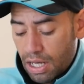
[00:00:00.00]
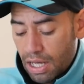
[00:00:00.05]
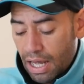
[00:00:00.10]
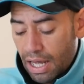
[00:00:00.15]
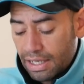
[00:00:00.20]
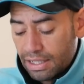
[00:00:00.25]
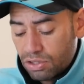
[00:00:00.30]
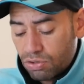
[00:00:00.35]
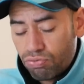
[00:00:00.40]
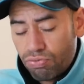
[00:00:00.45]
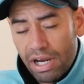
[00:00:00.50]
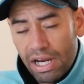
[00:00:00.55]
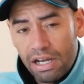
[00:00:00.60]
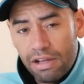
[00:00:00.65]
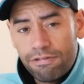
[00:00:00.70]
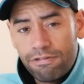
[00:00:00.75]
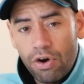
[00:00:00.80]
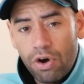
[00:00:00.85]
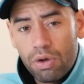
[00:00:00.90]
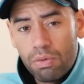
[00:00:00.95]
And it's a really
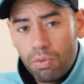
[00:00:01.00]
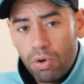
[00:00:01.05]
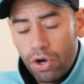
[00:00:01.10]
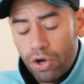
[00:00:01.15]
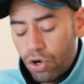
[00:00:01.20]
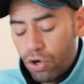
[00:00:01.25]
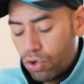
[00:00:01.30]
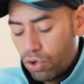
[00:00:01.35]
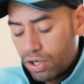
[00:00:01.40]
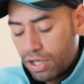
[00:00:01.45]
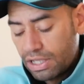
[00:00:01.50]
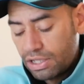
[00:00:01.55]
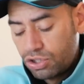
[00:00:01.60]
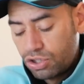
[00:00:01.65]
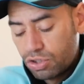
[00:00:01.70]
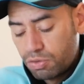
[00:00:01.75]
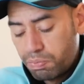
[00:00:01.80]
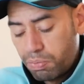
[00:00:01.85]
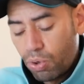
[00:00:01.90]
fine wire hook. It's just